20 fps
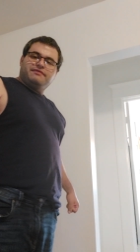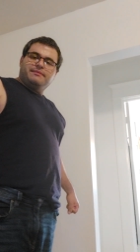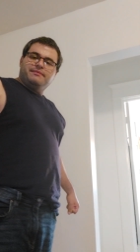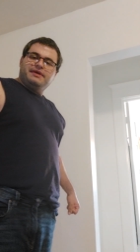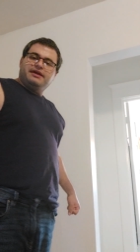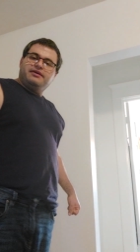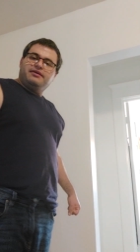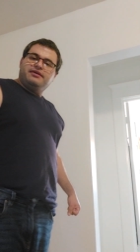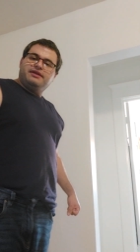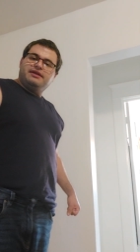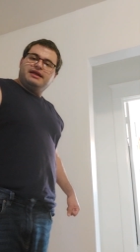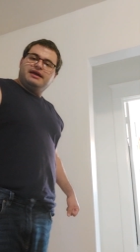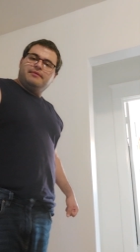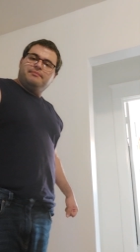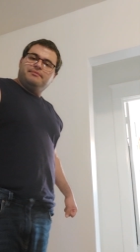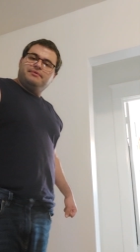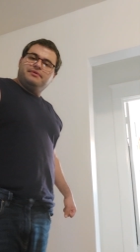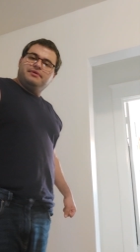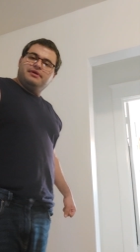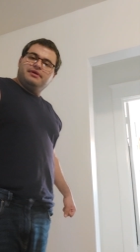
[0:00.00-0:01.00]
from there it
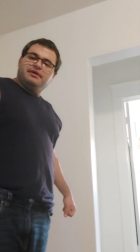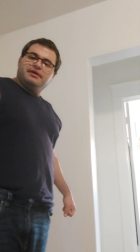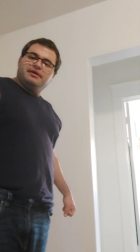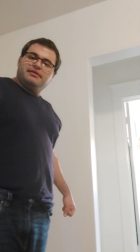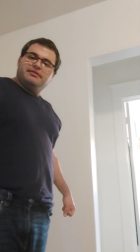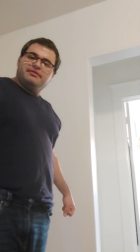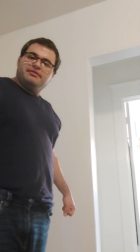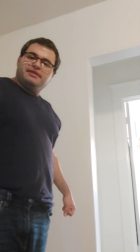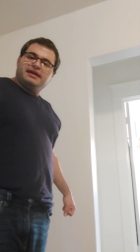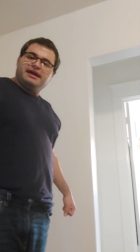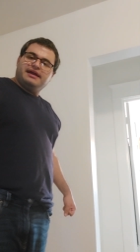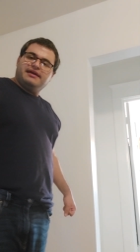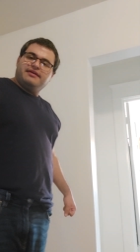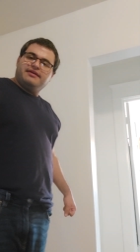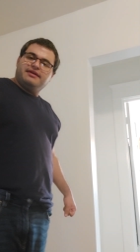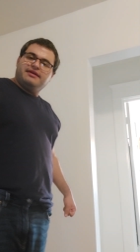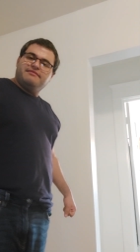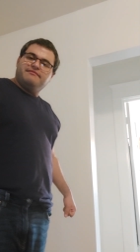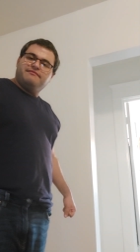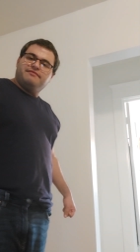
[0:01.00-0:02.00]
helped
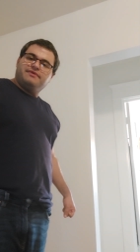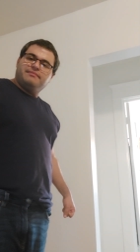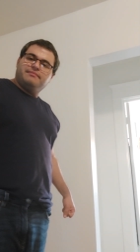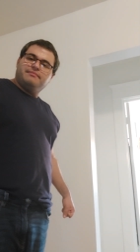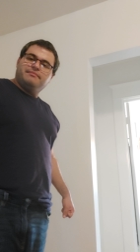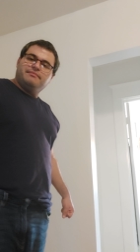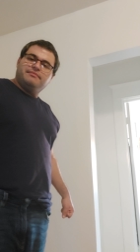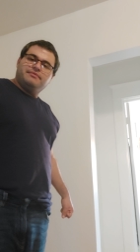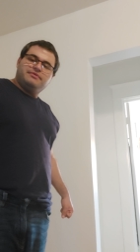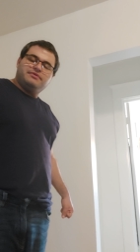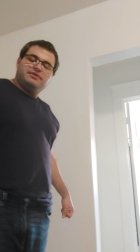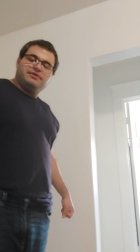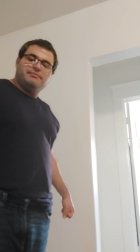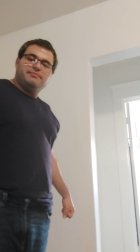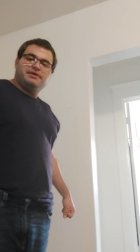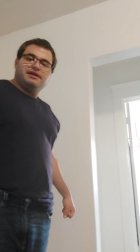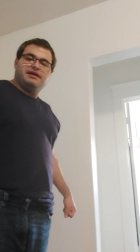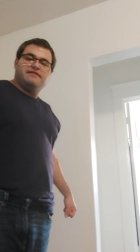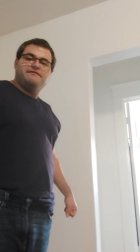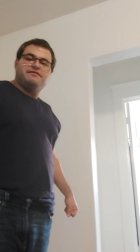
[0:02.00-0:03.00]
there and from
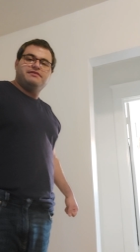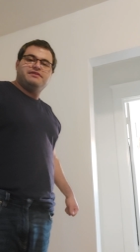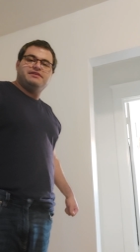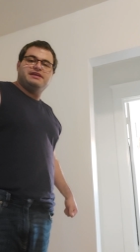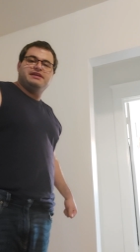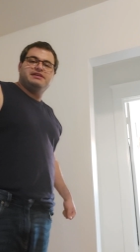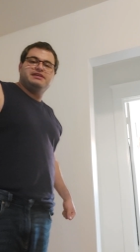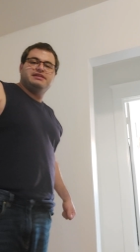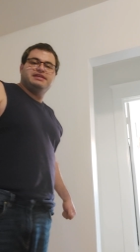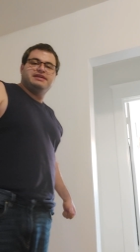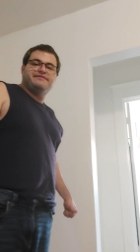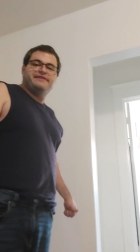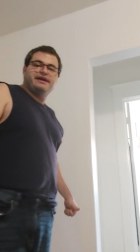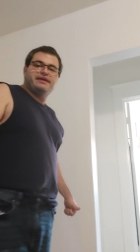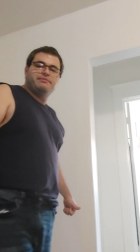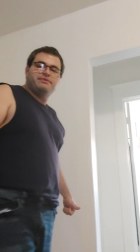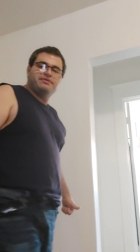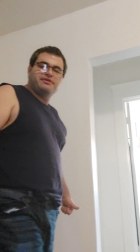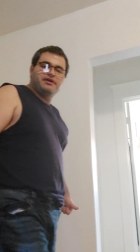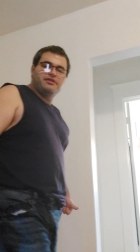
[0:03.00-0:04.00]
some conversations I've
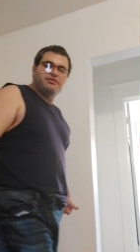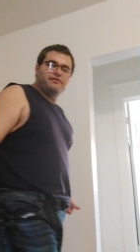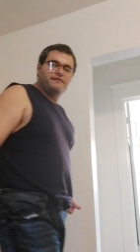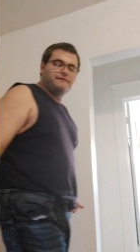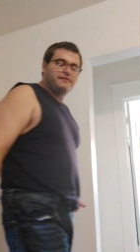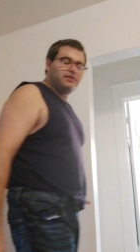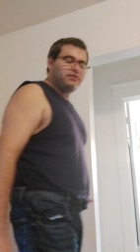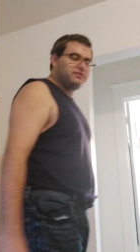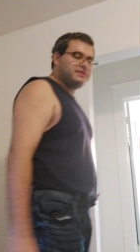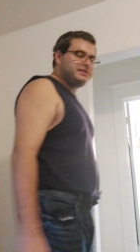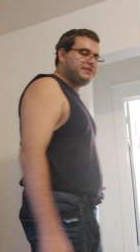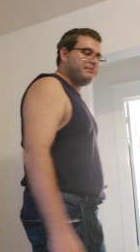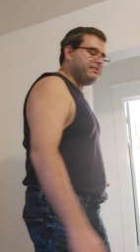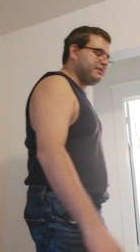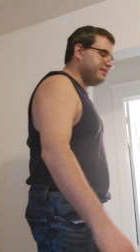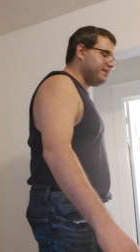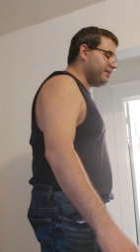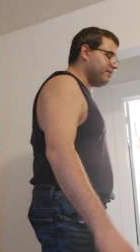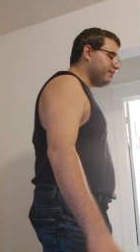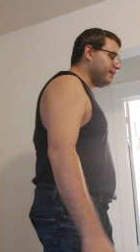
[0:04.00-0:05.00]
had with other fellows, it was
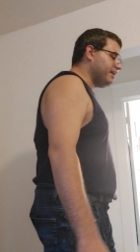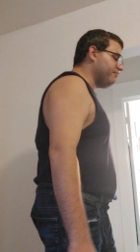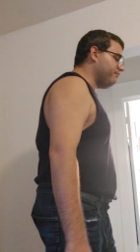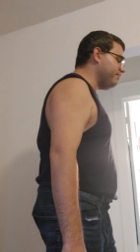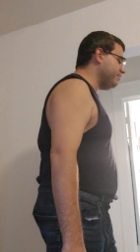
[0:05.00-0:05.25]
there I